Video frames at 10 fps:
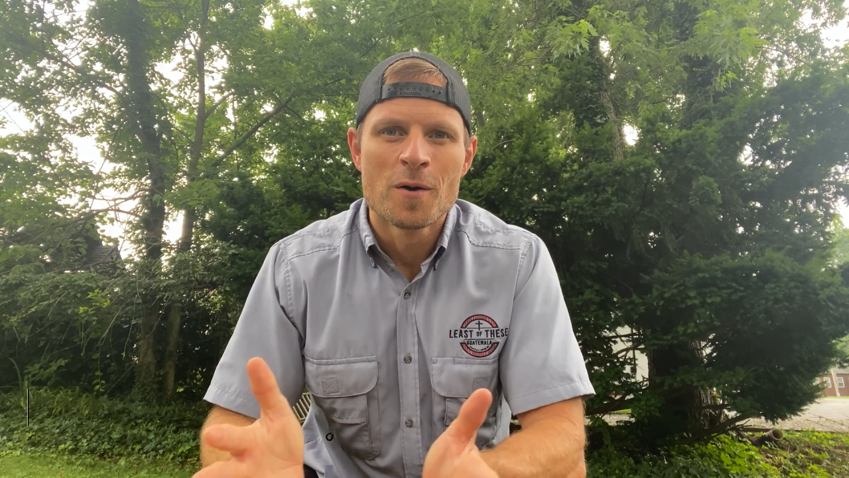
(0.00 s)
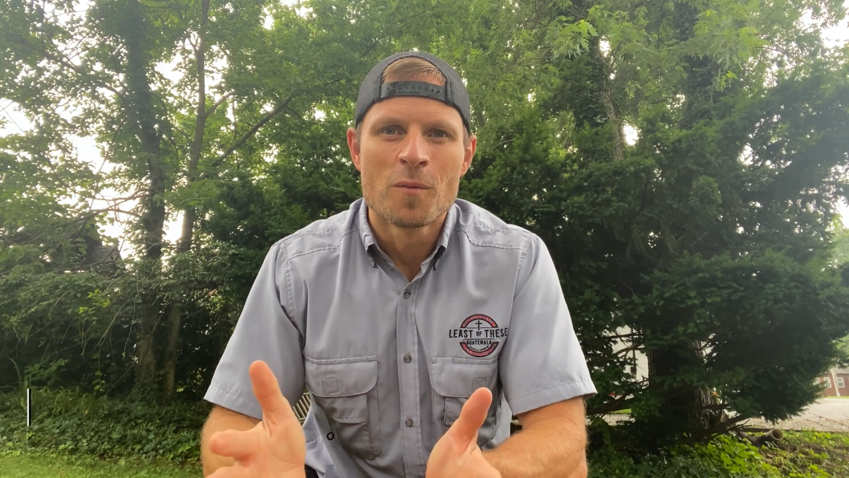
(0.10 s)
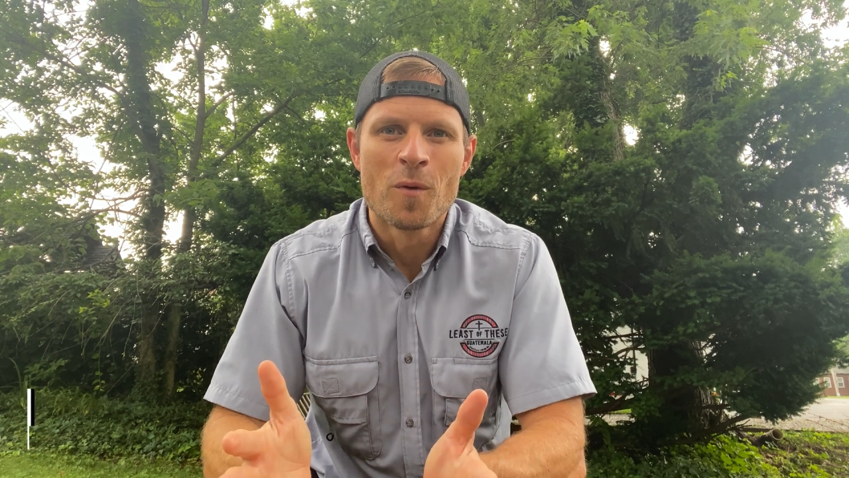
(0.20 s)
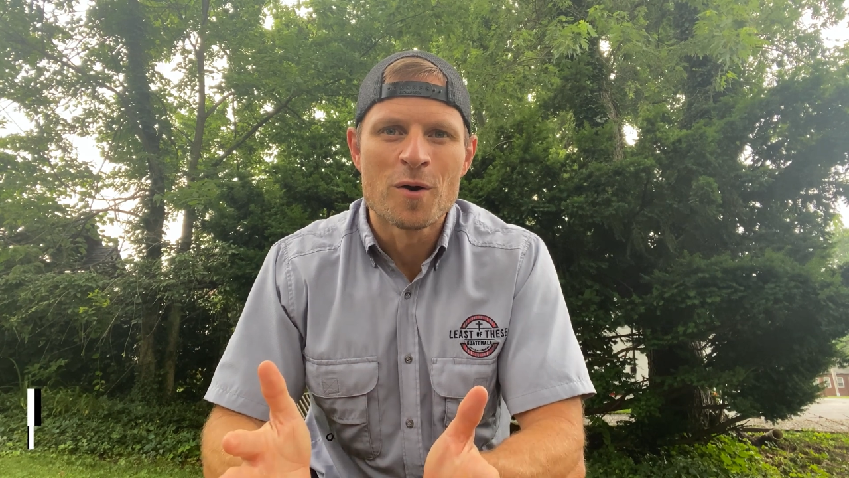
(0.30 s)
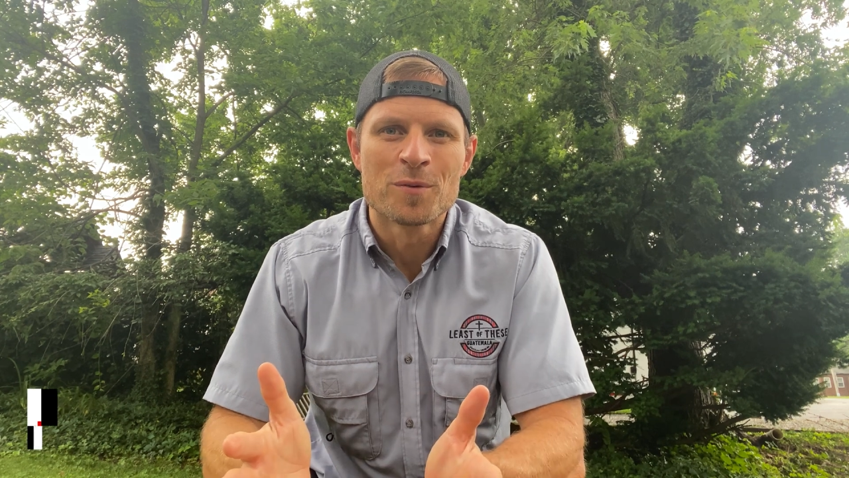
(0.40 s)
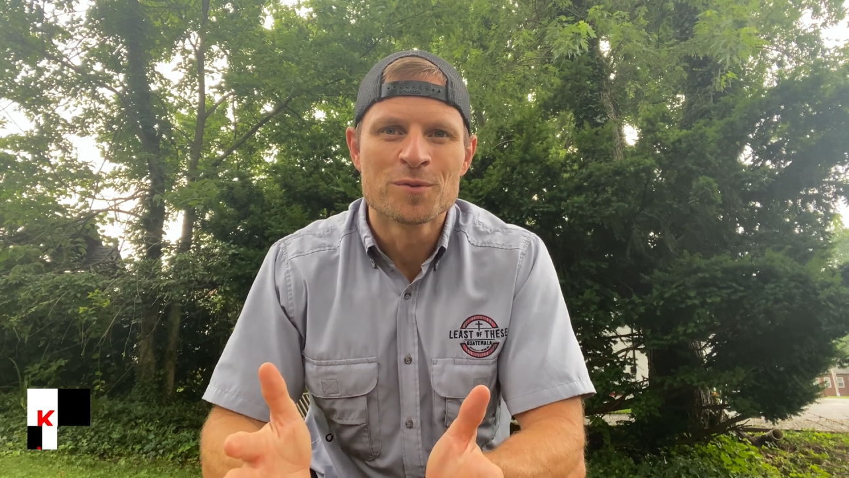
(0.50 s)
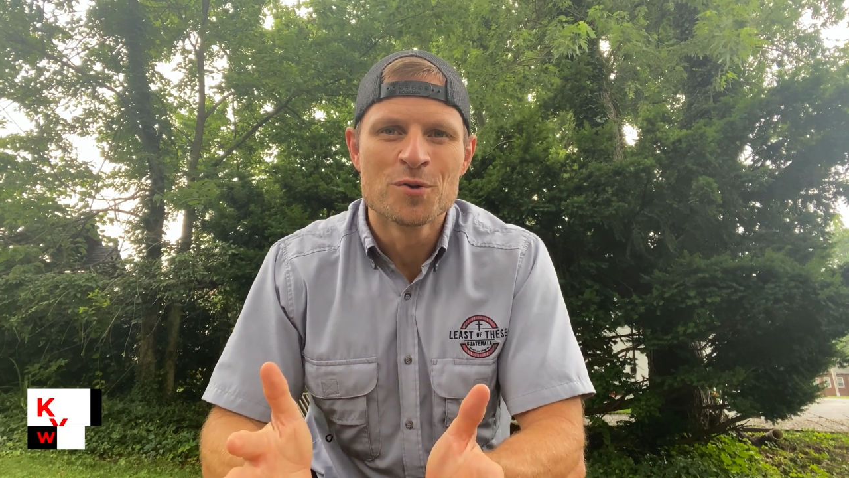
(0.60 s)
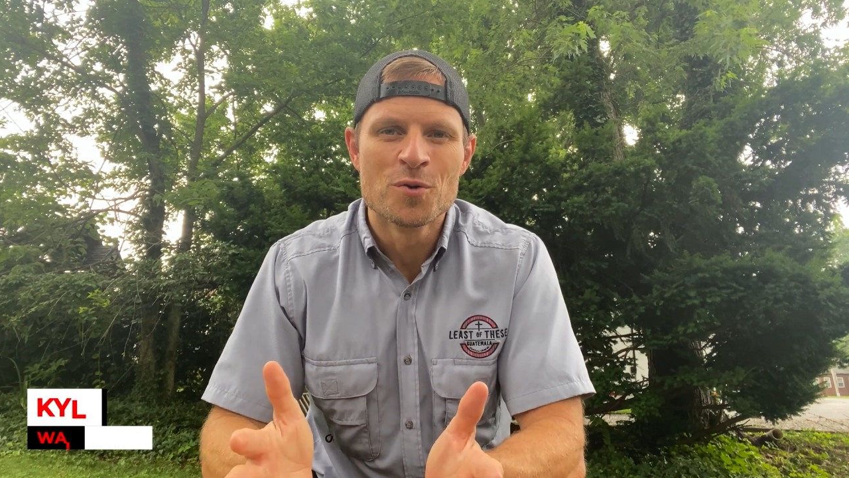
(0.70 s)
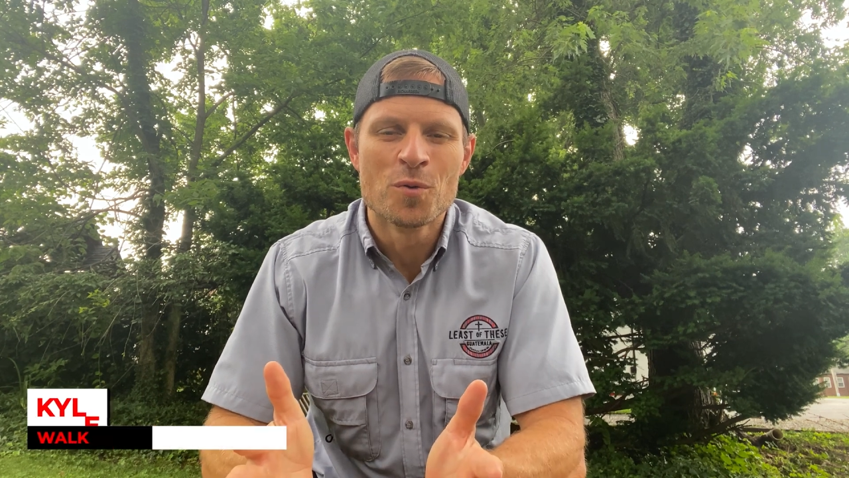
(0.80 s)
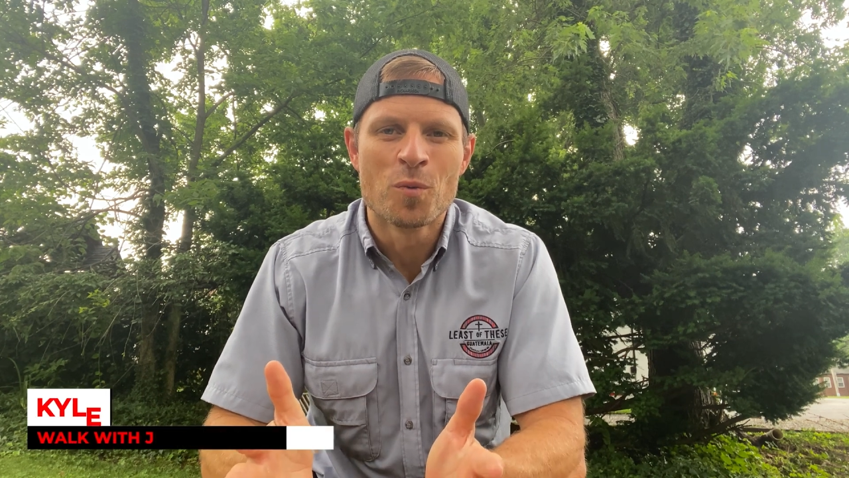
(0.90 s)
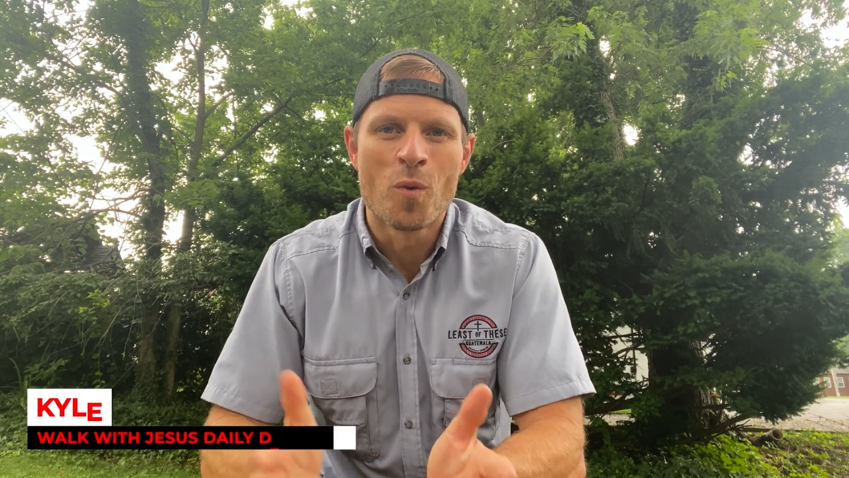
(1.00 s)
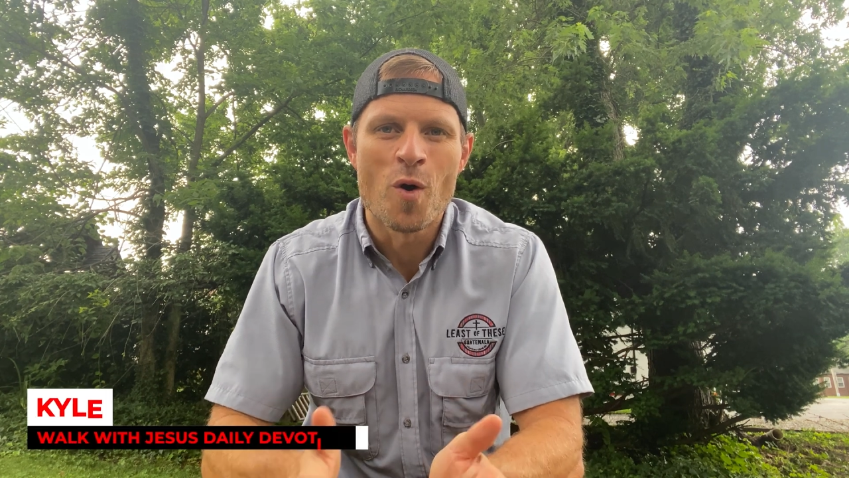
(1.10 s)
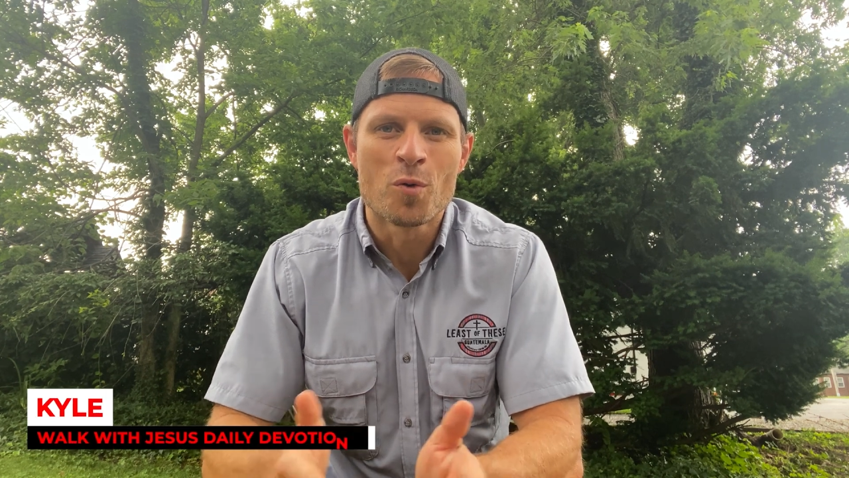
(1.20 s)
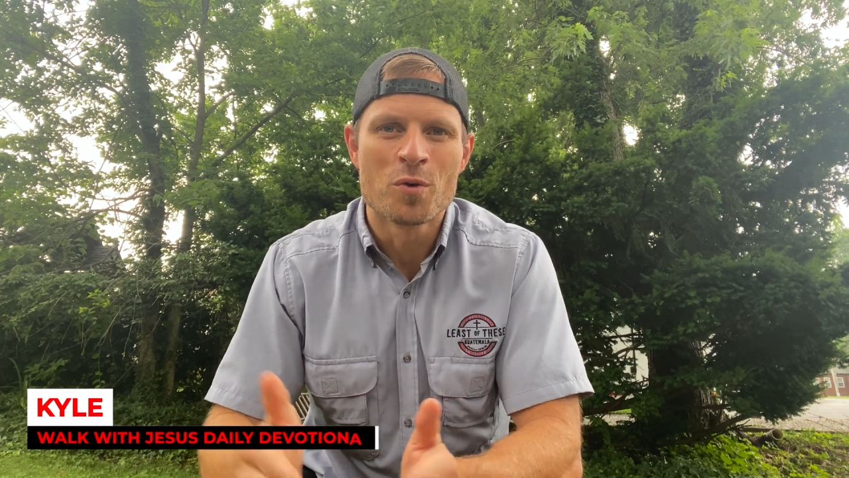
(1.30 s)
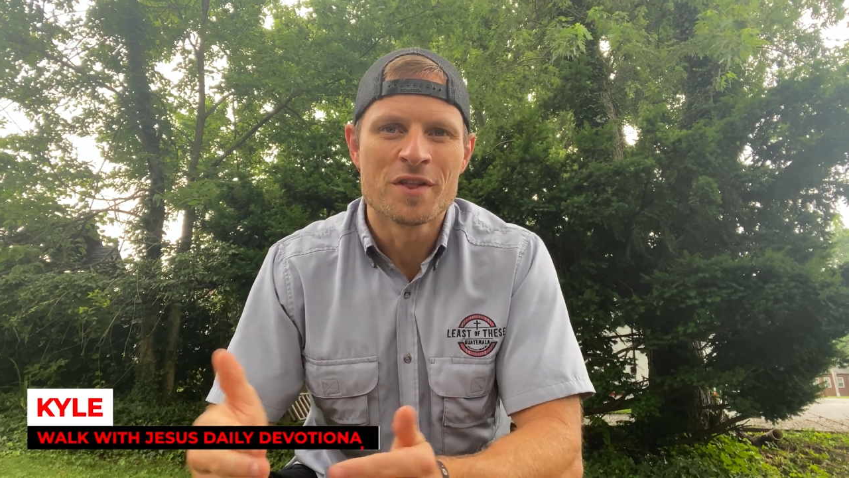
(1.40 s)
Welcome to
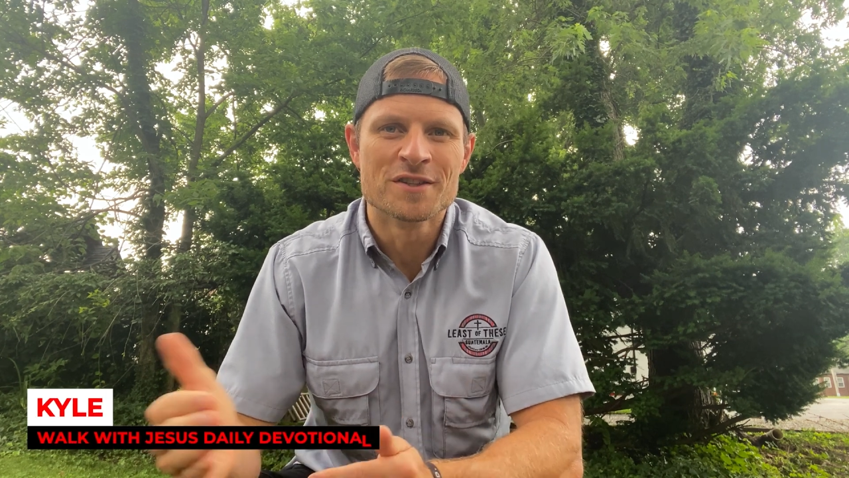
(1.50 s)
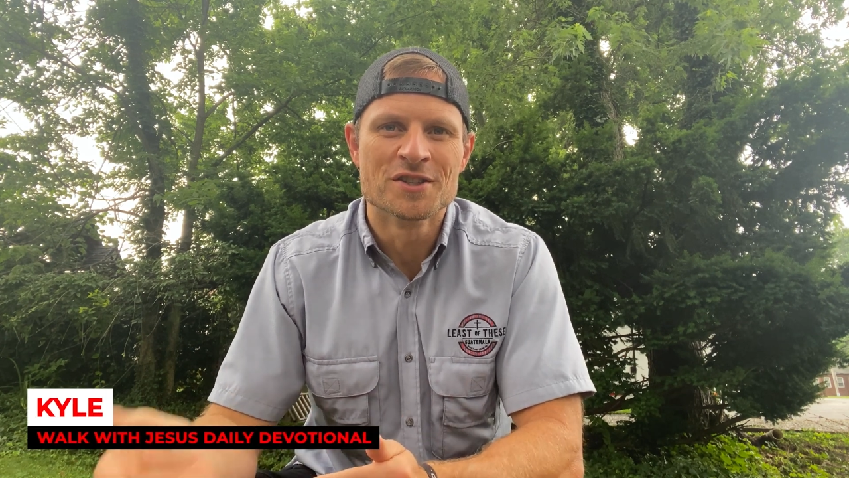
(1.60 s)
Walk with